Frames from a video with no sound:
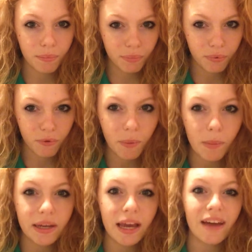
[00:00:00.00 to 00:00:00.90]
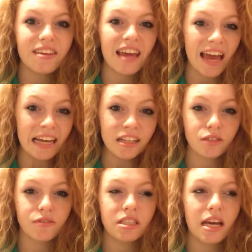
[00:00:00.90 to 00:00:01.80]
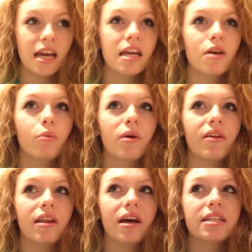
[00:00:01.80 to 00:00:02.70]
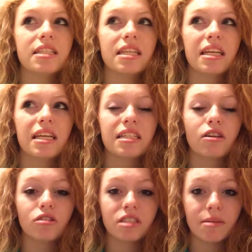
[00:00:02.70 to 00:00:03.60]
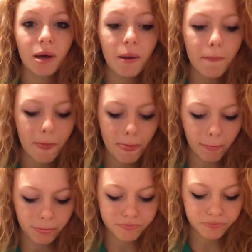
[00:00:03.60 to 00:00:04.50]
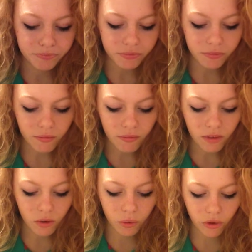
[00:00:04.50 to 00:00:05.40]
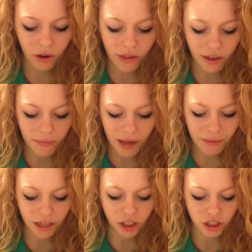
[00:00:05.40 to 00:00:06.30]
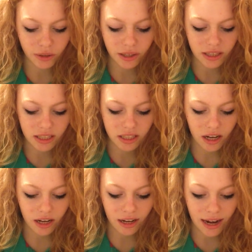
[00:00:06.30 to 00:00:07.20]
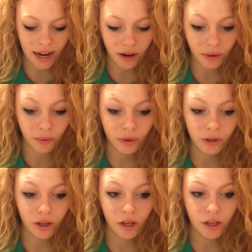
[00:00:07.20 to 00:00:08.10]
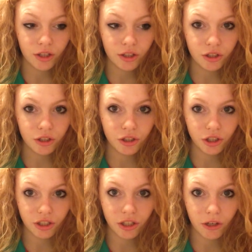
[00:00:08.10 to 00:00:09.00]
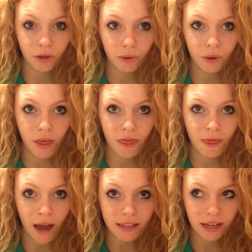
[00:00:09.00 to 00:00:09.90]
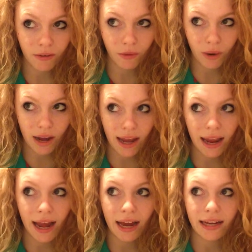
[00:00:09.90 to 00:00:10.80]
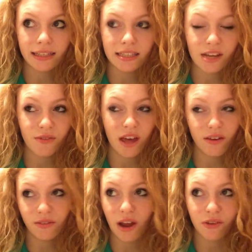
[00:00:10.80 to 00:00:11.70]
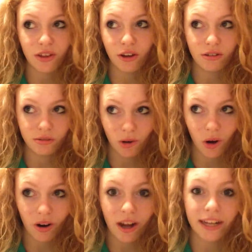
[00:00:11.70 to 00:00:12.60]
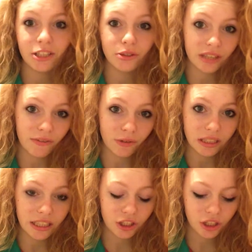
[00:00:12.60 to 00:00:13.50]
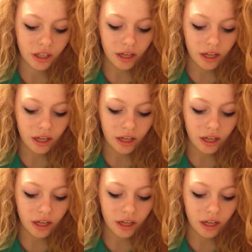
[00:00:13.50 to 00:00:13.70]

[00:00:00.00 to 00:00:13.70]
probably at the end of the day where the lighting is a lot dimmer. Although I think maybe I should do it at the start now, just so that's out of the way, and if everything goes wrong I can use that footage.